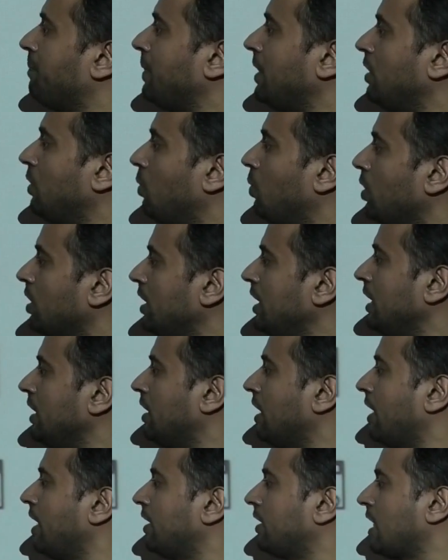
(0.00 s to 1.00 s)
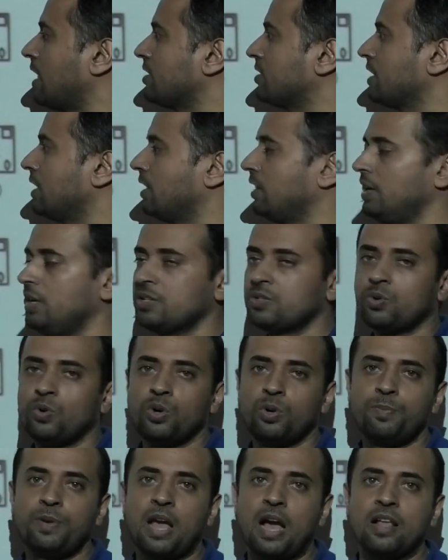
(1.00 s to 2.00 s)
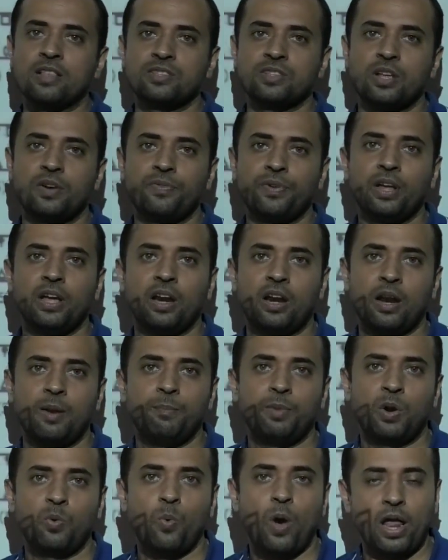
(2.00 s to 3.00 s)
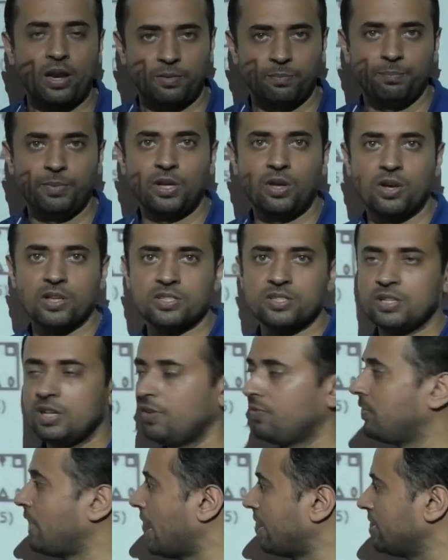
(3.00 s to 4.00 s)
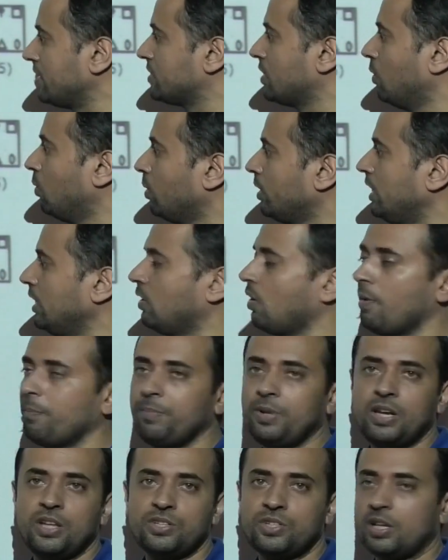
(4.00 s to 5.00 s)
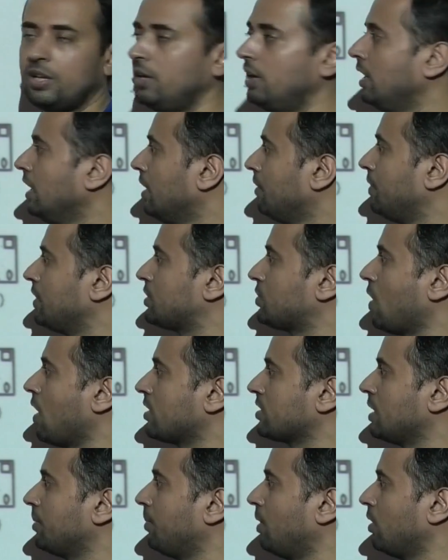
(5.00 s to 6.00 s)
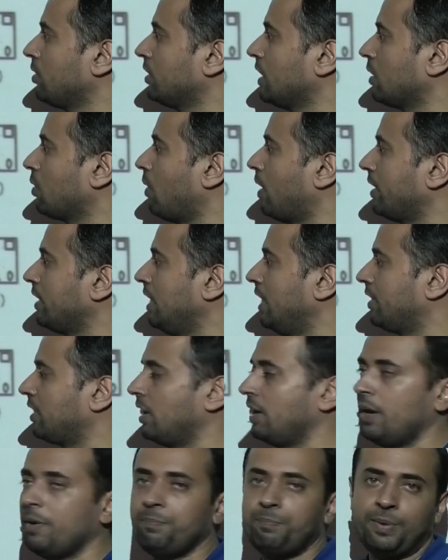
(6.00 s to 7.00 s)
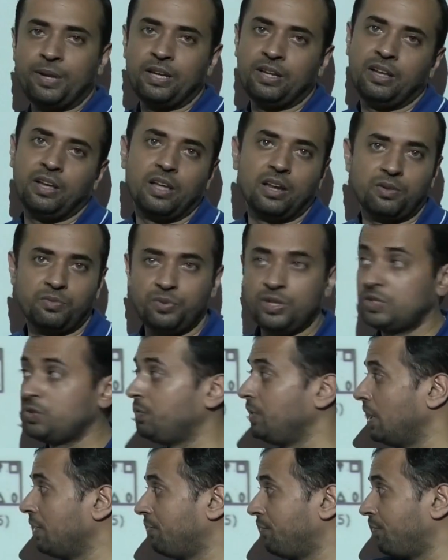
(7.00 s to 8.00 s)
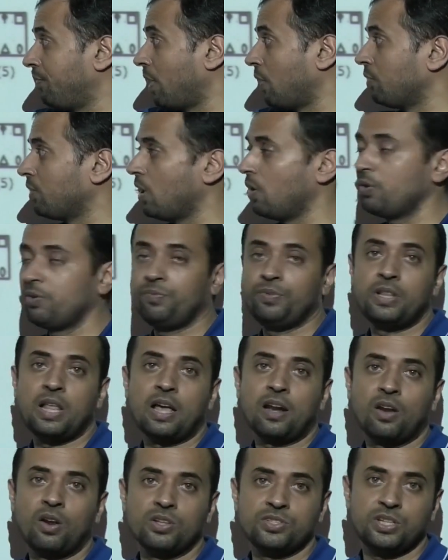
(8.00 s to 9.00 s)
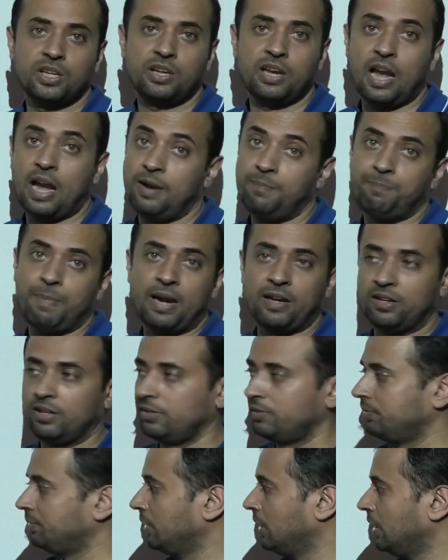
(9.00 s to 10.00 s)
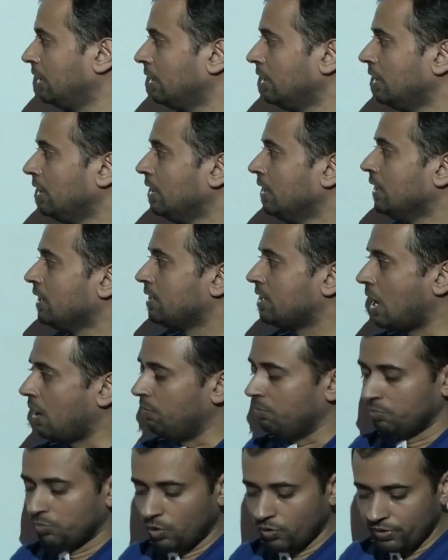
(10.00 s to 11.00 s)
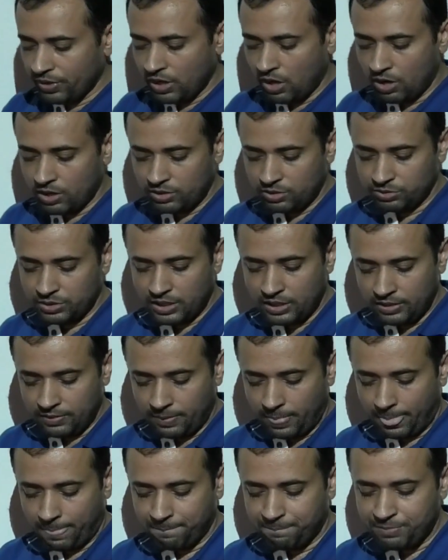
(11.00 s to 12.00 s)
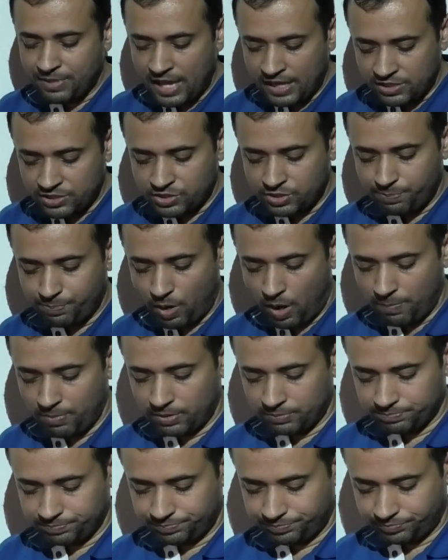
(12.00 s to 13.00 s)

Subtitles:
pin, only correct answer is going to be answer figure number 1, because that is the only combination which talks about the quadrilateral and pin here, which we have found out with our logic and pattern. Now moving on to the next problem.